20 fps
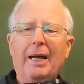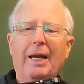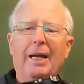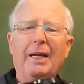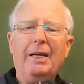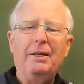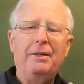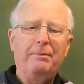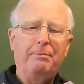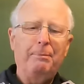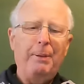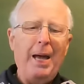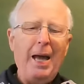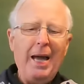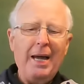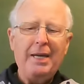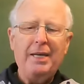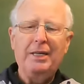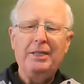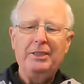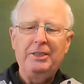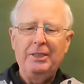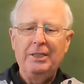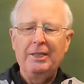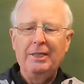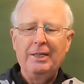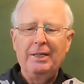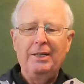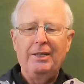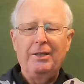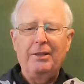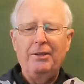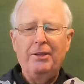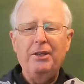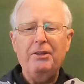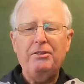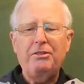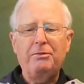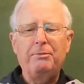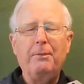a package
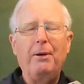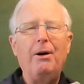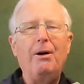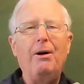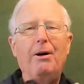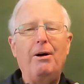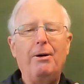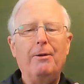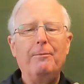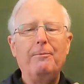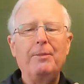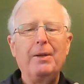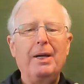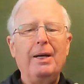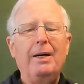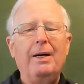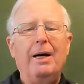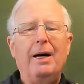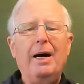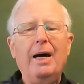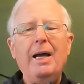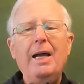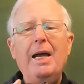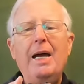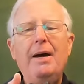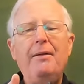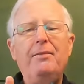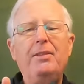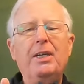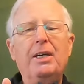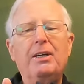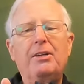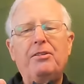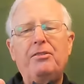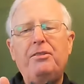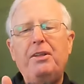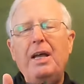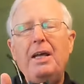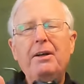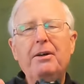this small. I have the
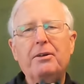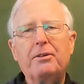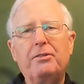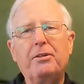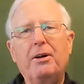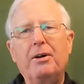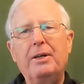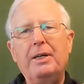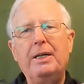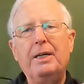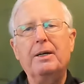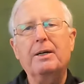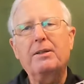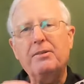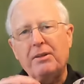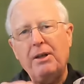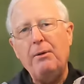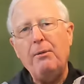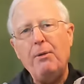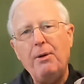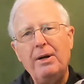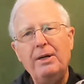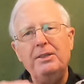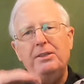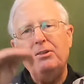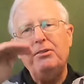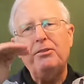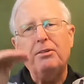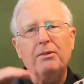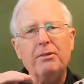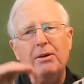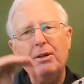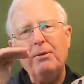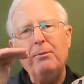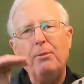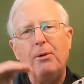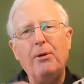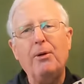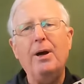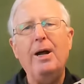extenders on here because I wanted just a
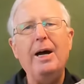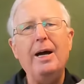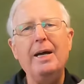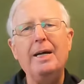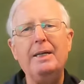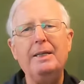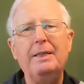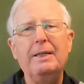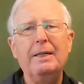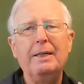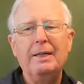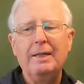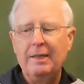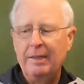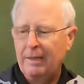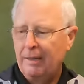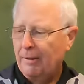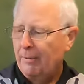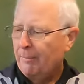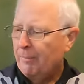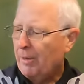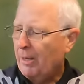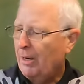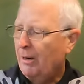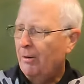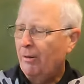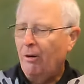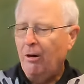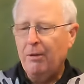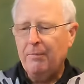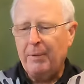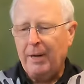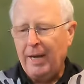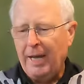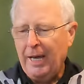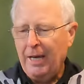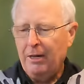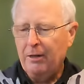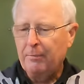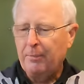little more height on my
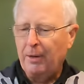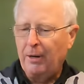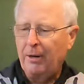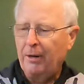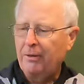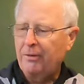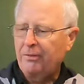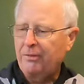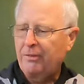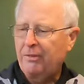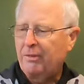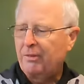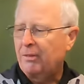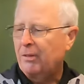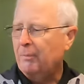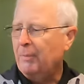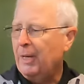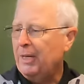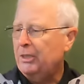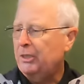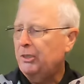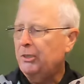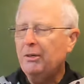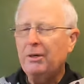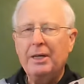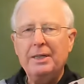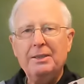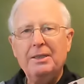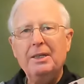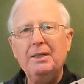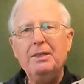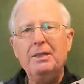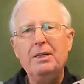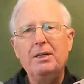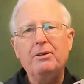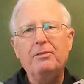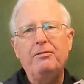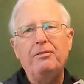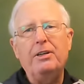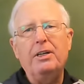handlebars to make sure I didn't
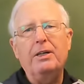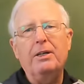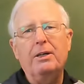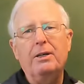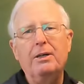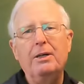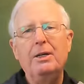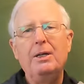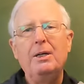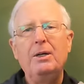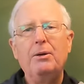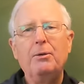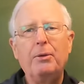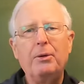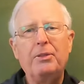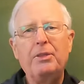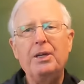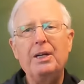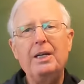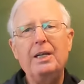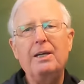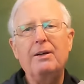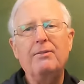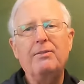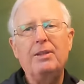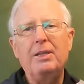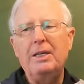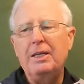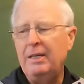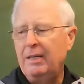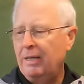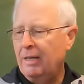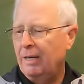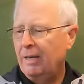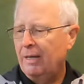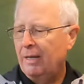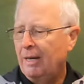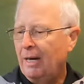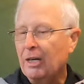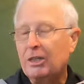interfere with any of the
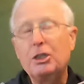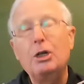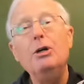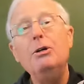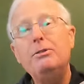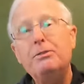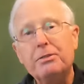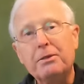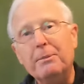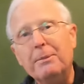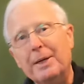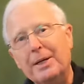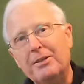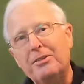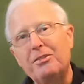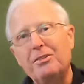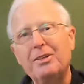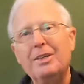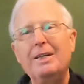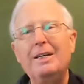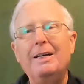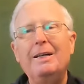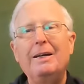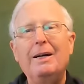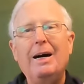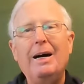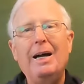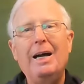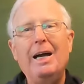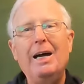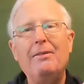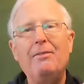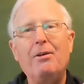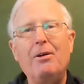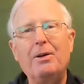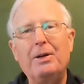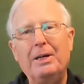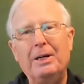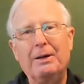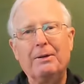accoutrements I have
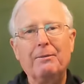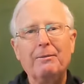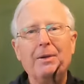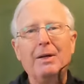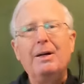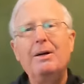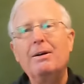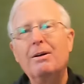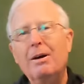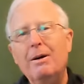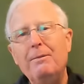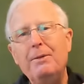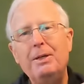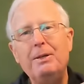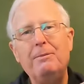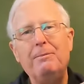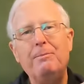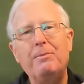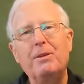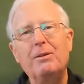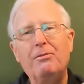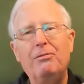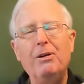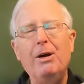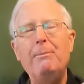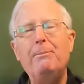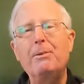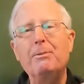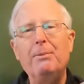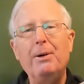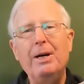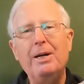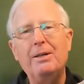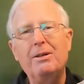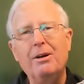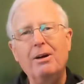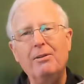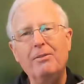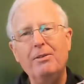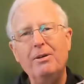on here. Let me flip the
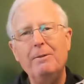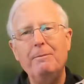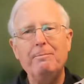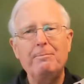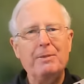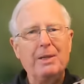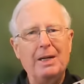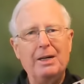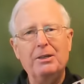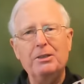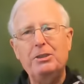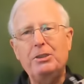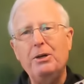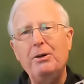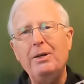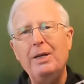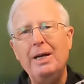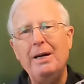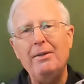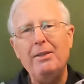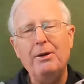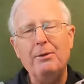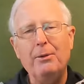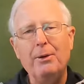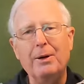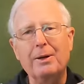bike over and I'll show you how they